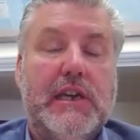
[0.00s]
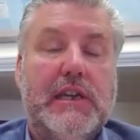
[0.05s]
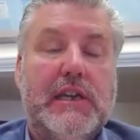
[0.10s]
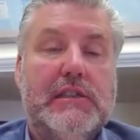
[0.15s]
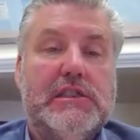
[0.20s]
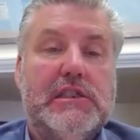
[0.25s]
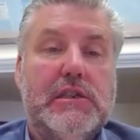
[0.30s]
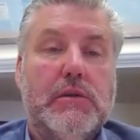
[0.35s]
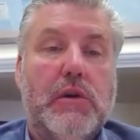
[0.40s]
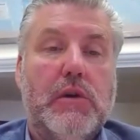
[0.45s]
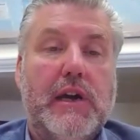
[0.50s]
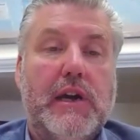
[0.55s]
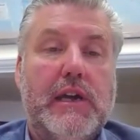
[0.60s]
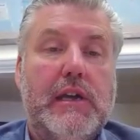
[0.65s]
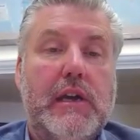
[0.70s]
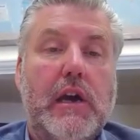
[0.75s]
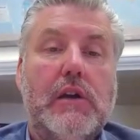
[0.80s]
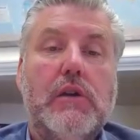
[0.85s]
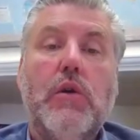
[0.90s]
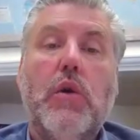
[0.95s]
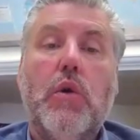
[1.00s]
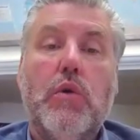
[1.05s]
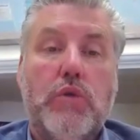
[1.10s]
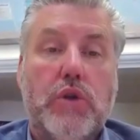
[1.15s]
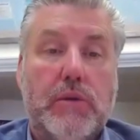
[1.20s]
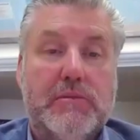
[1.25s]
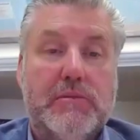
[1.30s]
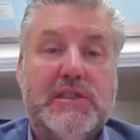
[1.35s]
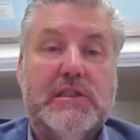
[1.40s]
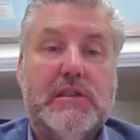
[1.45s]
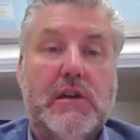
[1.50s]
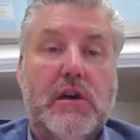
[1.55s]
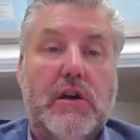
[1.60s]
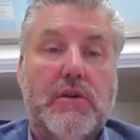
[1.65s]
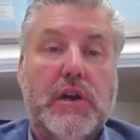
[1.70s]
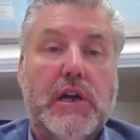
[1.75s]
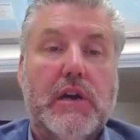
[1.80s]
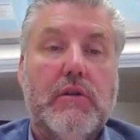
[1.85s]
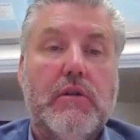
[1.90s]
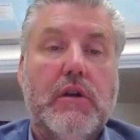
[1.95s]
into a courtroom
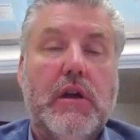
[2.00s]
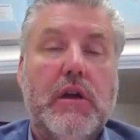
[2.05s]
scenario.